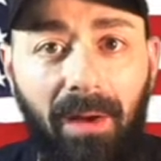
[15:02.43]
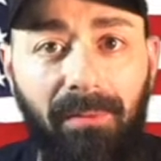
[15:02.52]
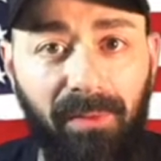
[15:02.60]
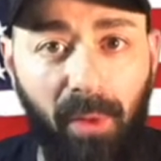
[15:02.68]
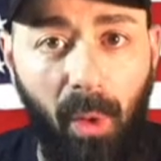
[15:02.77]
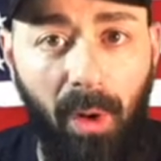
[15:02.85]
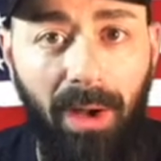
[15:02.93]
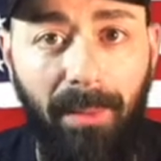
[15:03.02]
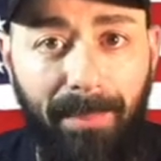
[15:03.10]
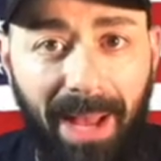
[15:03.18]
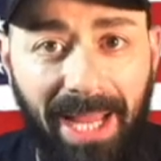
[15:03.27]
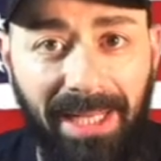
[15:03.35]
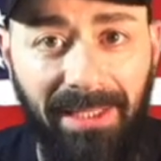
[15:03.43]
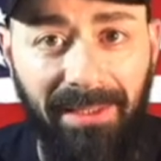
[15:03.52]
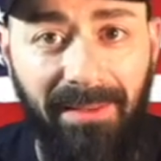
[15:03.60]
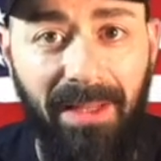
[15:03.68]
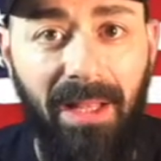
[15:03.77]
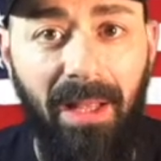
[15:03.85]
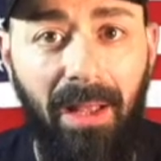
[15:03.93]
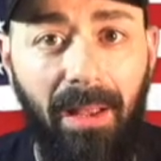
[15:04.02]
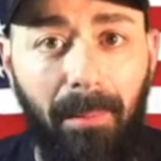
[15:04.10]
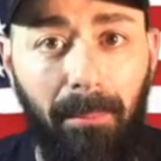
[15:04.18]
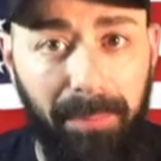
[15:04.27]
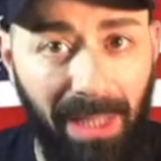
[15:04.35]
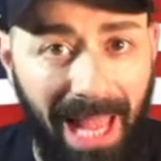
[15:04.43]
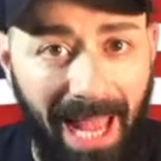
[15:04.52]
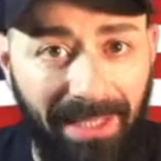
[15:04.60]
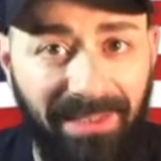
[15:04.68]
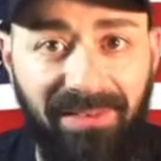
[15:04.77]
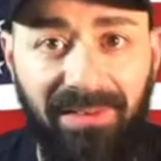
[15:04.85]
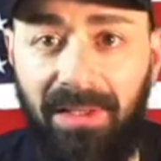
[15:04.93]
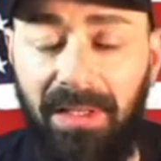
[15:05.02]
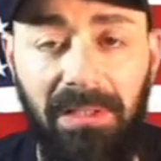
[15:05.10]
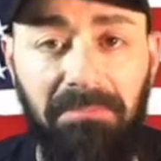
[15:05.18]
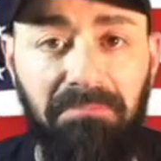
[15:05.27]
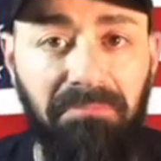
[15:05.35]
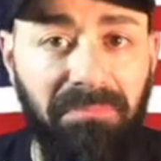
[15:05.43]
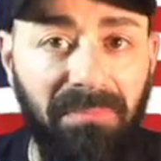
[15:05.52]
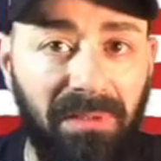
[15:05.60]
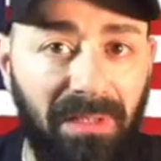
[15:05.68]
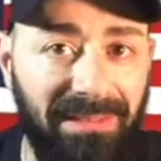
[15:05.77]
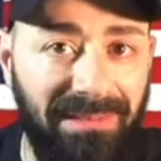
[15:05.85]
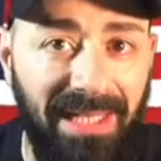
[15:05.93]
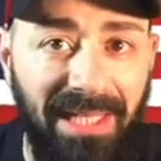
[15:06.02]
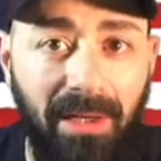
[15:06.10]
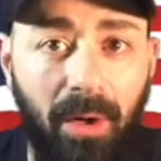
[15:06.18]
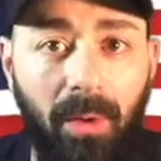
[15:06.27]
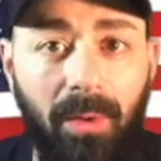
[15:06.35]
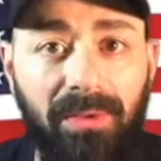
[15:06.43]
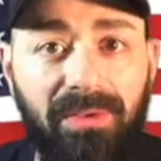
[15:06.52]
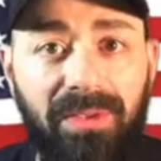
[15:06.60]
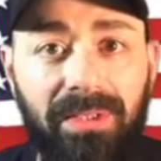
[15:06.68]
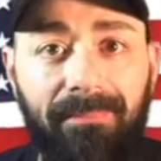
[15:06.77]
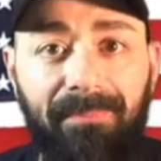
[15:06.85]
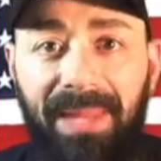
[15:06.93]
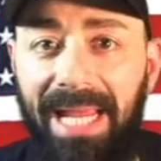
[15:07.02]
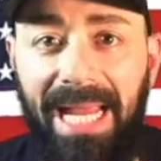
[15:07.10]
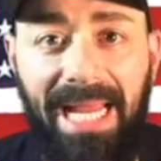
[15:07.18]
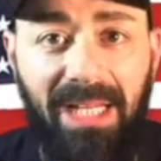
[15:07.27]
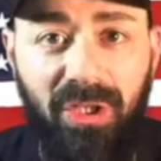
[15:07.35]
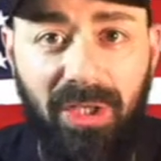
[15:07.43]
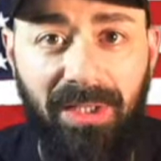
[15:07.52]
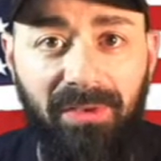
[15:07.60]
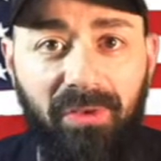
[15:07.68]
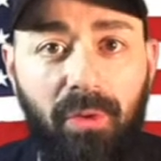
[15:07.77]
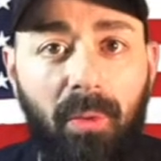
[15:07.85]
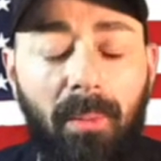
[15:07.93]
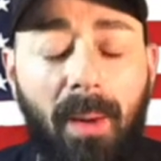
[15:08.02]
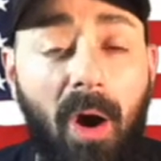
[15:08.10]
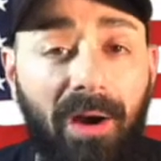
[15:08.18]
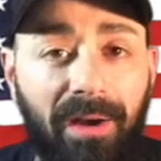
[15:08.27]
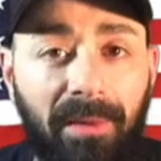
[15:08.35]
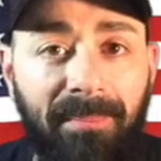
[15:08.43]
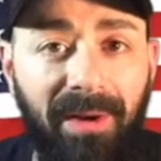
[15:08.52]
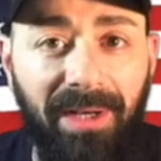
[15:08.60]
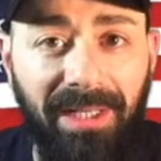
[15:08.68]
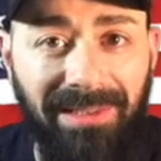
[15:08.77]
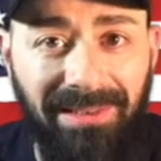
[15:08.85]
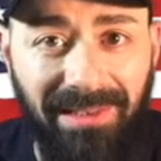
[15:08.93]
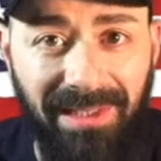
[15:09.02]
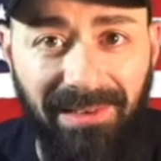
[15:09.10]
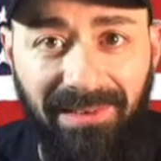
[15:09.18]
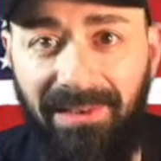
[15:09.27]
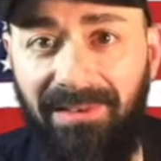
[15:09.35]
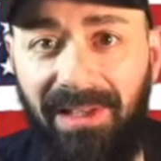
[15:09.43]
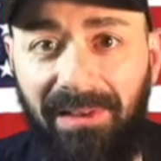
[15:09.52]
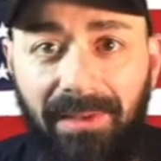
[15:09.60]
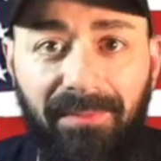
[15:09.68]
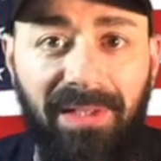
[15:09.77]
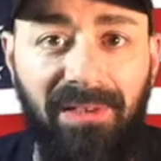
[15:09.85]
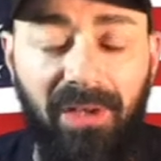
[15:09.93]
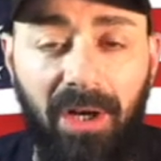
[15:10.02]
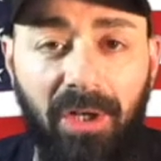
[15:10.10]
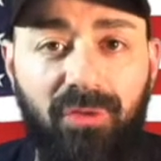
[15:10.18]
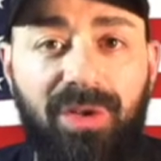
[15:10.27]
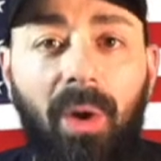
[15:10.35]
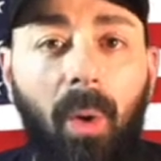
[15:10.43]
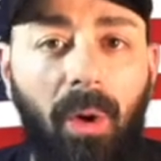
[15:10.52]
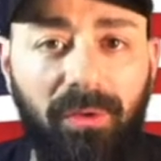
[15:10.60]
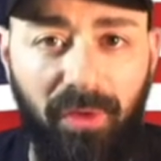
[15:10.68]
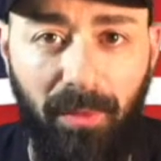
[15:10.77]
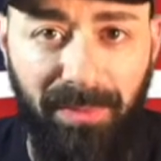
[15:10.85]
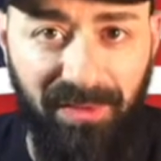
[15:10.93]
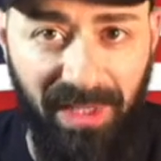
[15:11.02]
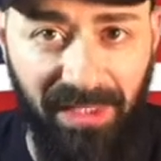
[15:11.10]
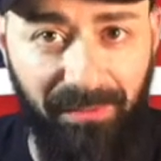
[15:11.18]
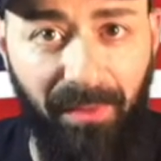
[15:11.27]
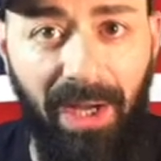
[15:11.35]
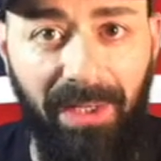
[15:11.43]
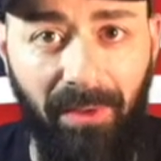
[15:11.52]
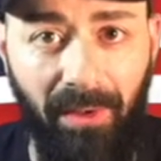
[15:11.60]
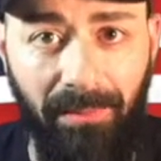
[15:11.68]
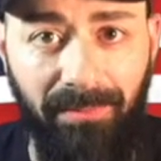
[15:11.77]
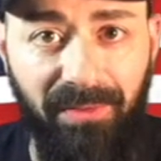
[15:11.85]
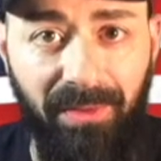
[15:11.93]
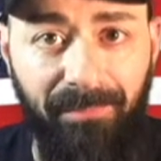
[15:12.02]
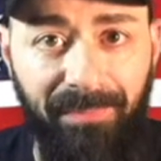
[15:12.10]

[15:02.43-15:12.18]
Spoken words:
of law-abiding blacks, Latinos, Asians who are American citizens that live in this country also possess firearms.